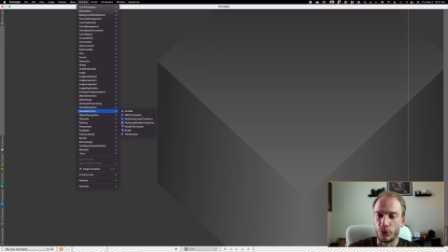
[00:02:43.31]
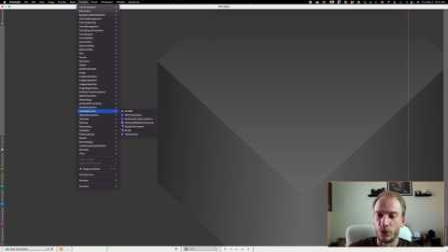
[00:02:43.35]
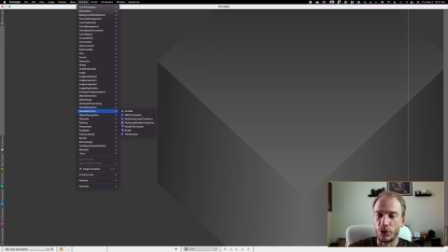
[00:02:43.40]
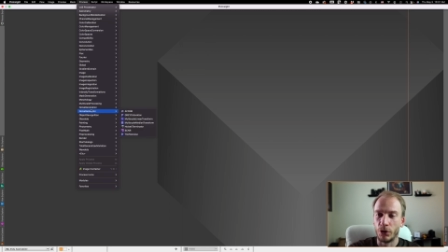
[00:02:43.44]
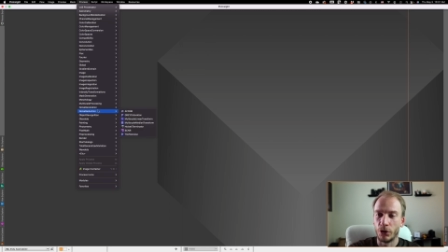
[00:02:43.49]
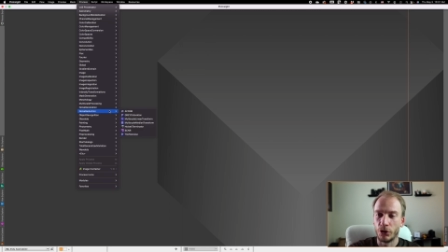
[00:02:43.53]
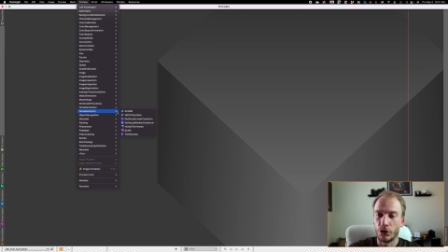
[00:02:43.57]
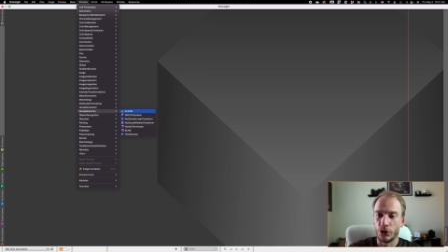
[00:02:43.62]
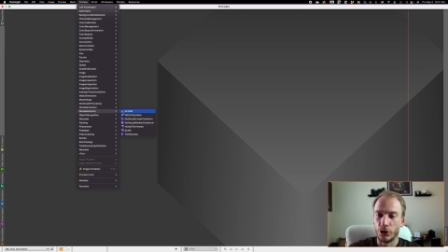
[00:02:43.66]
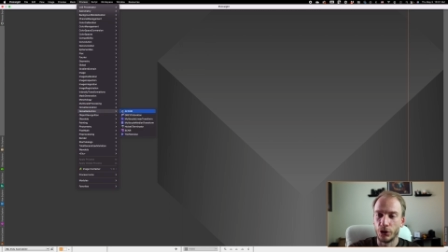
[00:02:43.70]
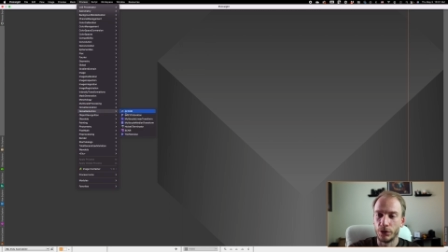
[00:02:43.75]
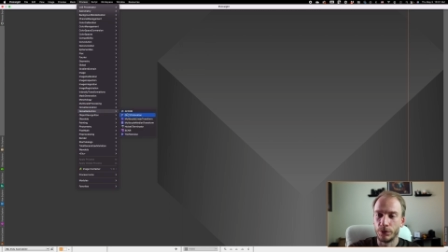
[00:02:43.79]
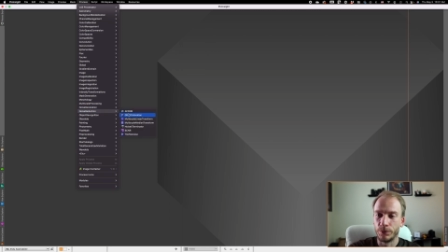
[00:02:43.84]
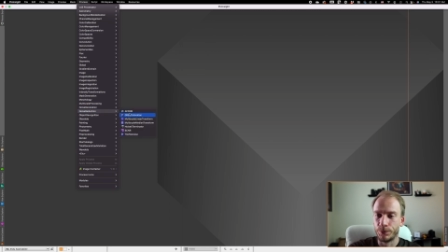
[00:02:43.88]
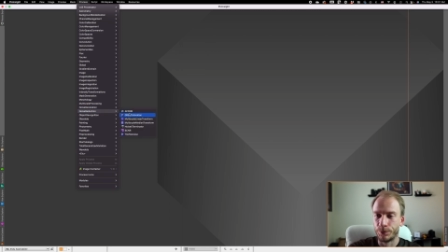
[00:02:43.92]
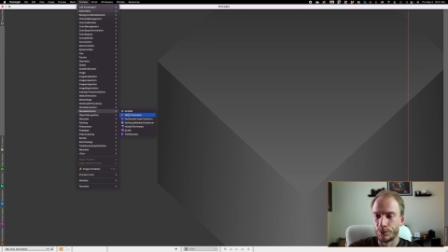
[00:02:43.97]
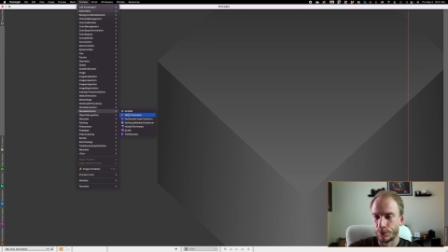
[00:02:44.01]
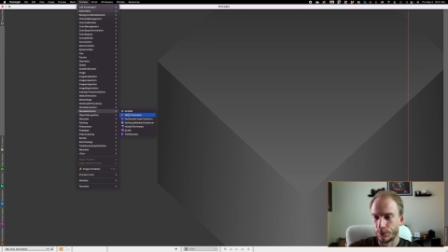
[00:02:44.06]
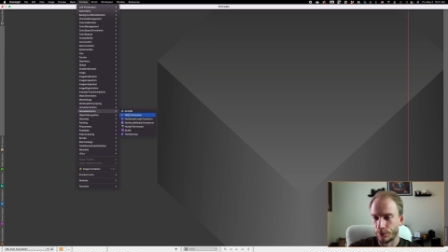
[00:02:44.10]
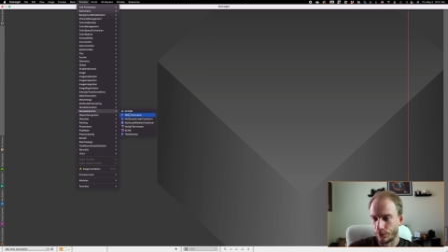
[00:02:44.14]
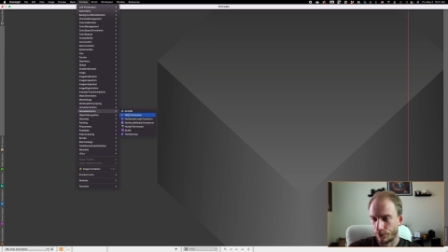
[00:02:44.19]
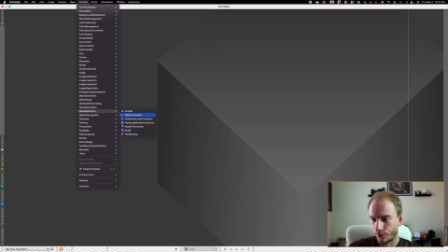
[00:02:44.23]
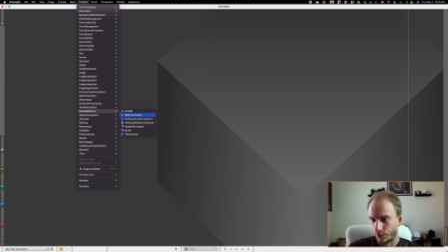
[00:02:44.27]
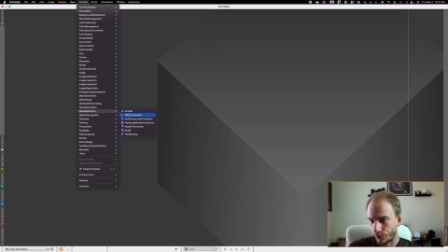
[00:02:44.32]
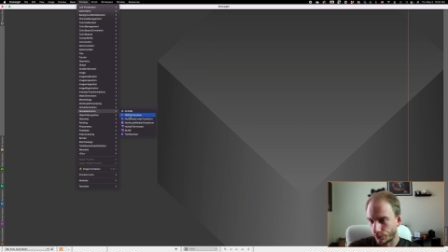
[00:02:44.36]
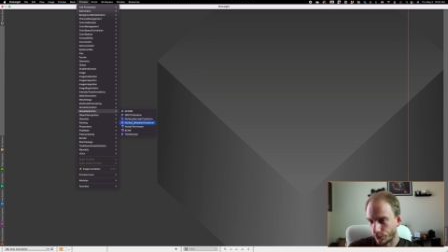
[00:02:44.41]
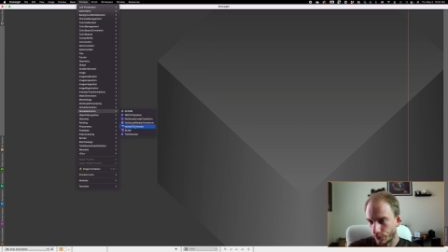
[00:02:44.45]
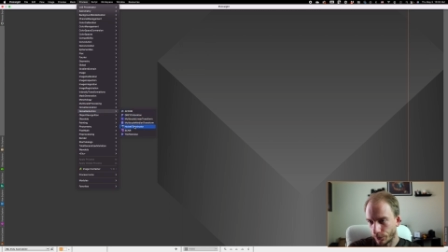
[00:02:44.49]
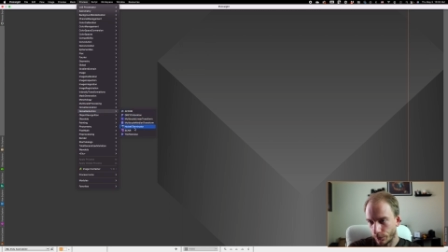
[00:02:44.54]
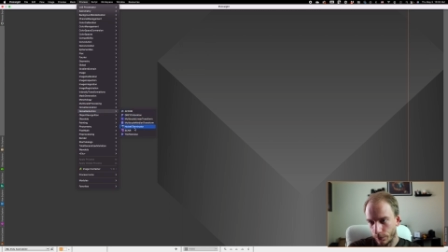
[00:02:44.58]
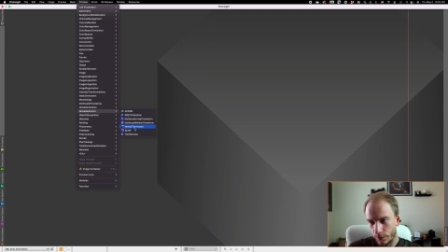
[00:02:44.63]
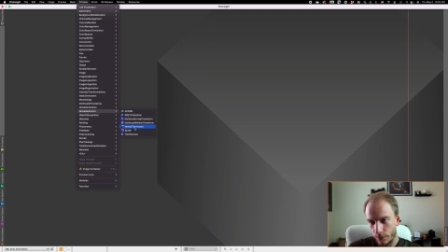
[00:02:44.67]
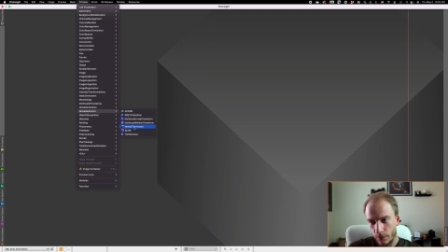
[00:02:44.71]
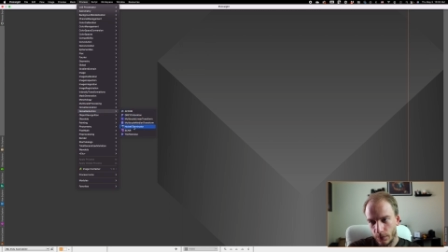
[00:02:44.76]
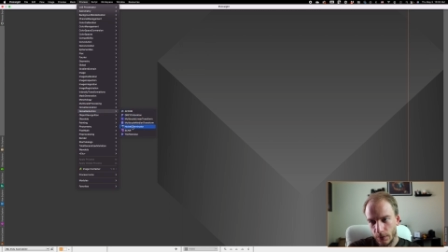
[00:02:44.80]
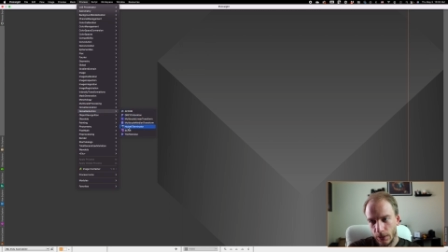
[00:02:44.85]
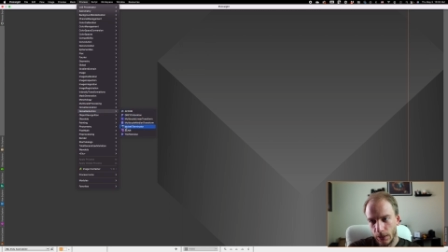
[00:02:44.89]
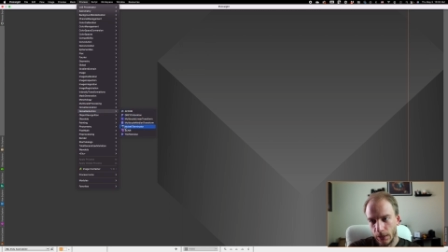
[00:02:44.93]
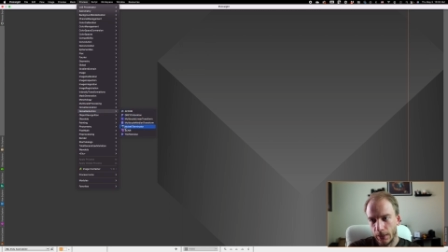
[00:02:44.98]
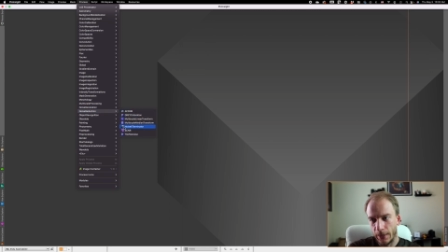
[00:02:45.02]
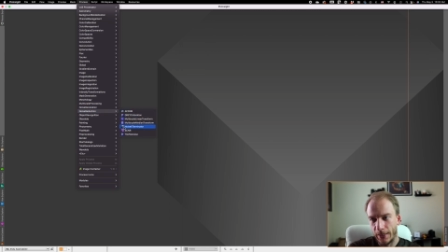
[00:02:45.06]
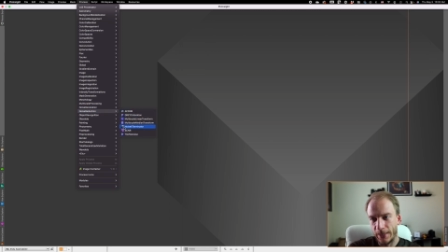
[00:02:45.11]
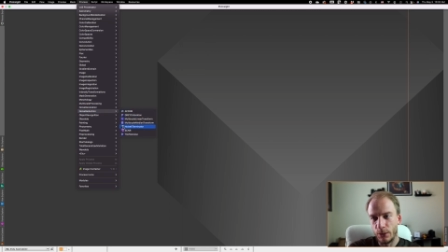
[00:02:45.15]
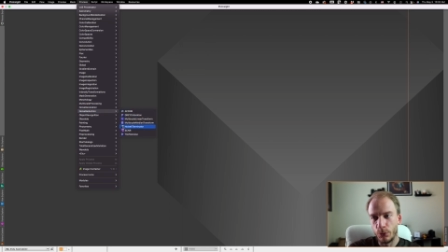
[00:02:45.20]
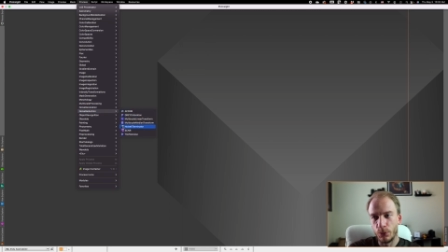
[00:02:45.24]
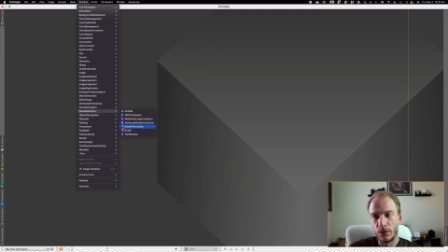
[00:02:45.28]
reduction
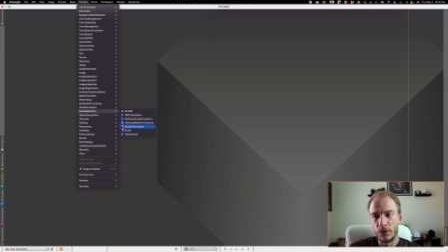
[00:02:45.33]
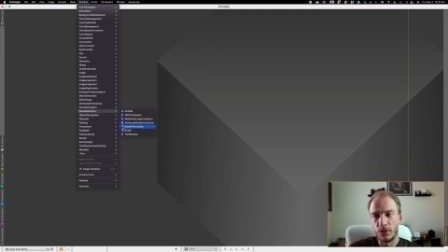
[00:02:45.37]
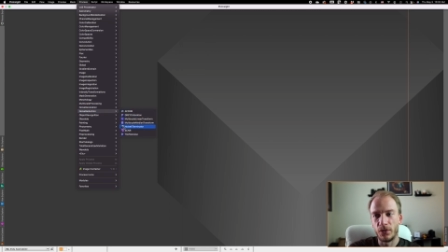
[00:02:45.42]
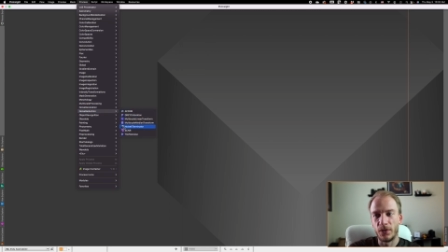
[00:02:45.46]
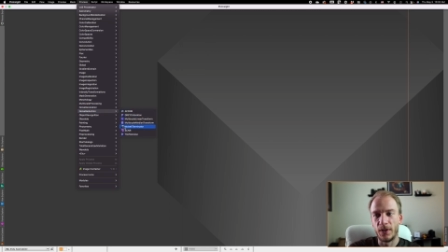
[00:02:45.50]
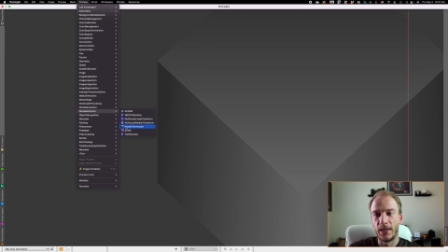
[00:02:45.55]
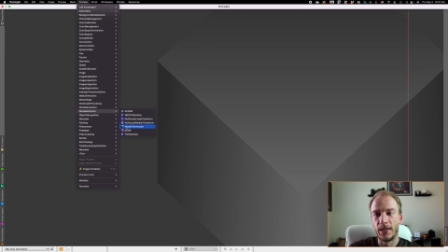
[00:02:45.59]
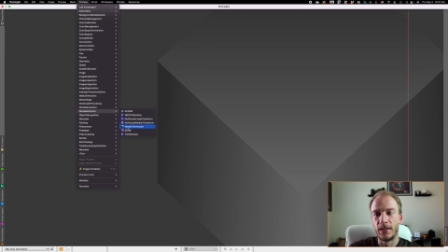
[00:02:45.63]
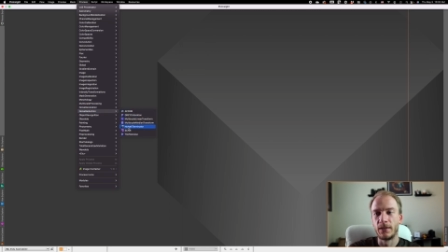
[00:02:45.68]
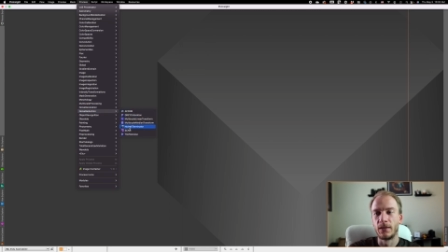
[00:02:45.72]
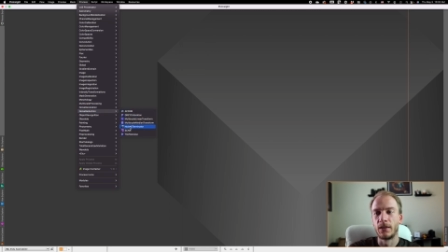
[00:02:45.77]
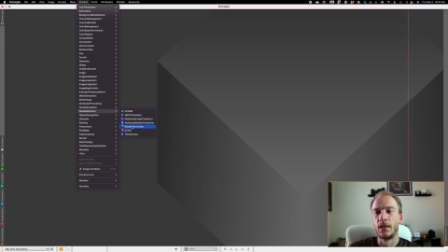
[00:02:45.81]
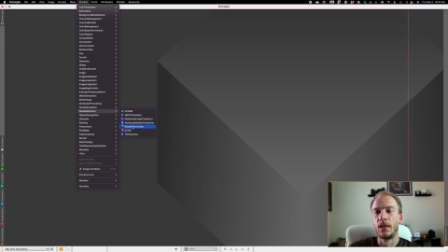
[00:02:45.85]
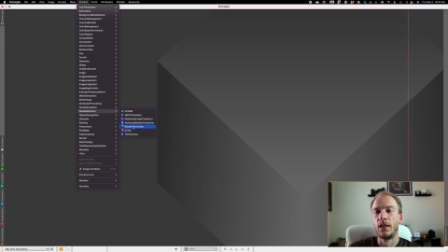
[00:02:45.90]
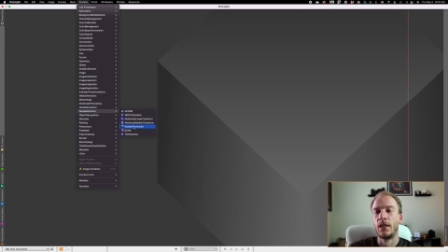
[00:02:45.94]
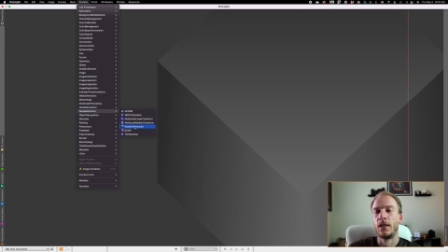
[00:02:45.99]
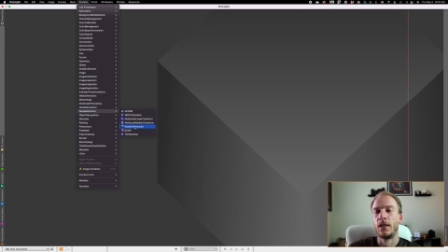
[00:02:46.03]
and you will find